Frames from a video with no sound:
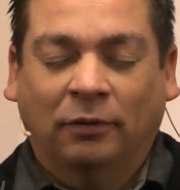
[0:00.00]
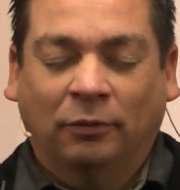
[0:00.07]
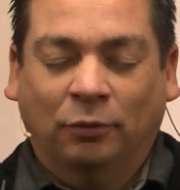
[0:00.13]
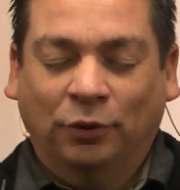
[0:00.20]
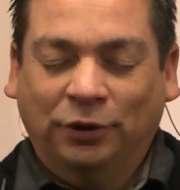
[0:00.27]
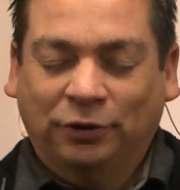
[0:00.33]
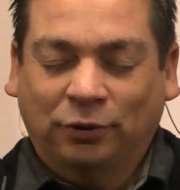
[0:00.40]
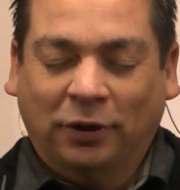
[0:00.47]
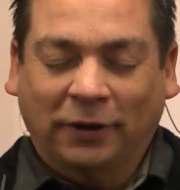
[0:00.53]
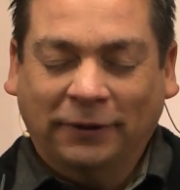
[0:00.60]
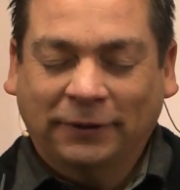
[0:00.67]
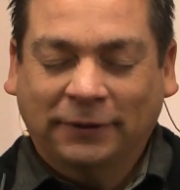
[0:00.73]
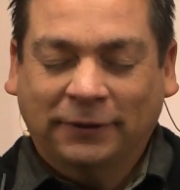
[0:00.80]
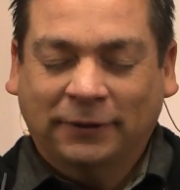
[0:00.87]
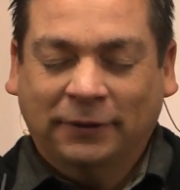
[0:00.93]
We
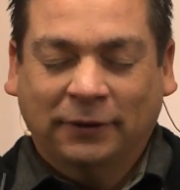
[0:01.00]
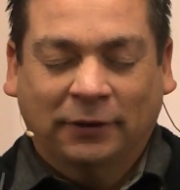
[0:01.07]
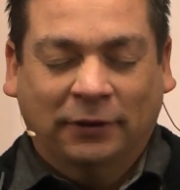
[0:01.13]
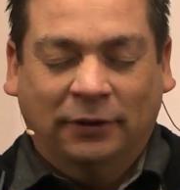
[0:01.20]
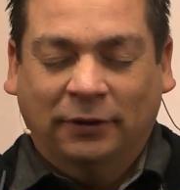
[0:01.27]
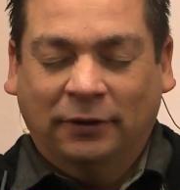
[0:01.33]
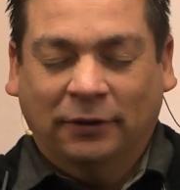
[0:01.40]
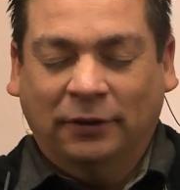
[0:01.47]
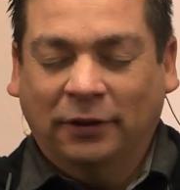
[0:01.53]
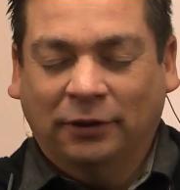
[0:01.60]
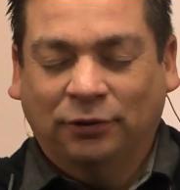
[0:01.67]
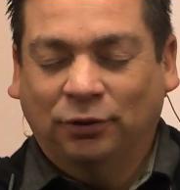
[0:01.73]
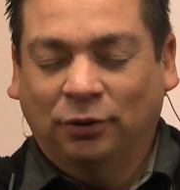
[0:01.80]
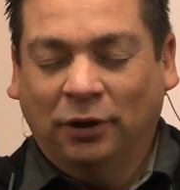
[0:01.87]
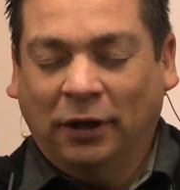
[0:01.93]
trust
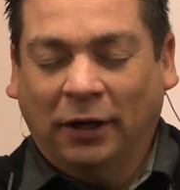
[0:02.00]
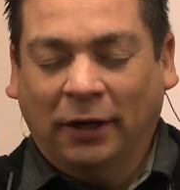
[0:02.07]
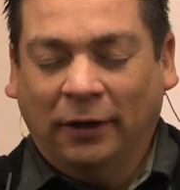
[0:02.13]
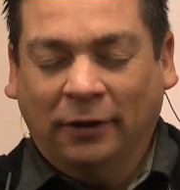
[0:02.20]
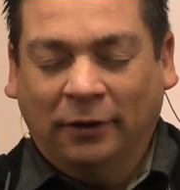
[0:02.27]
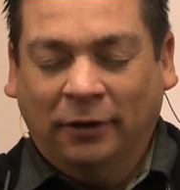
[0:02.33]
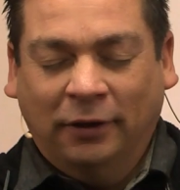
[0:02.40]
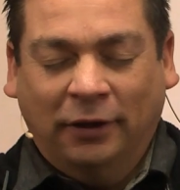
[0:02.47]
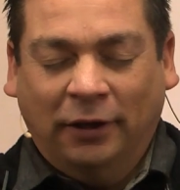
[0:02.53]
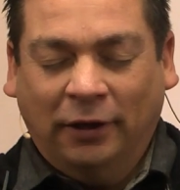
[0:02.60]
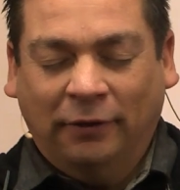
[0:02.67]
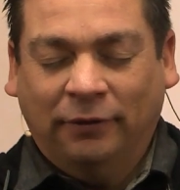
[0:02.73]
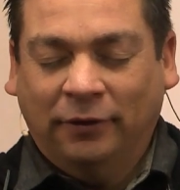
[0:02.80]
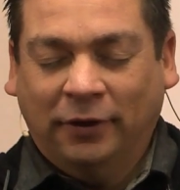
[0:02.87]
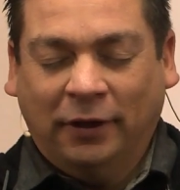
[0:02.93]
that you got
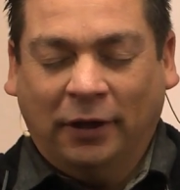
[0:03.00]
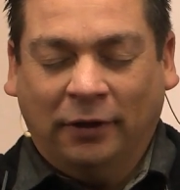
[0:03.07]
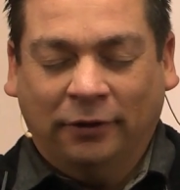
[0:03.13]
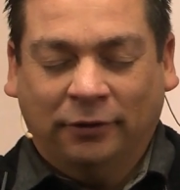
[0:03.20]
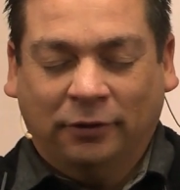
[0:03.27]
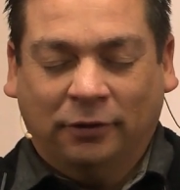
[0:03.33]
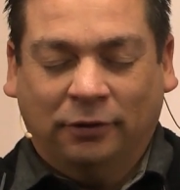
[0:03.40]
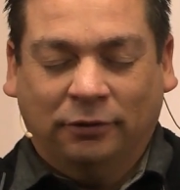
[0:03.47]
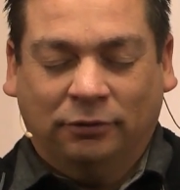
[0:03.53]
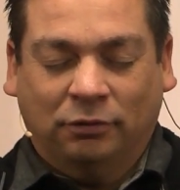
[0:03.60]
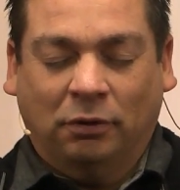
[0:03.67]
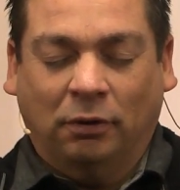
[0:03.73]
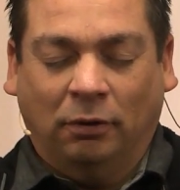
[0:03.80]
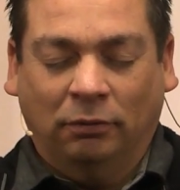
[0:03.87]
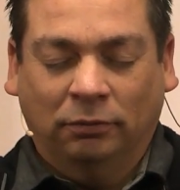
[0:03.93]
everything under
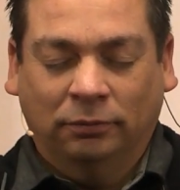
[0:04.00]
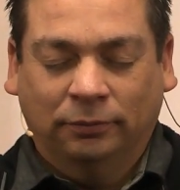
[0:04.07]
control.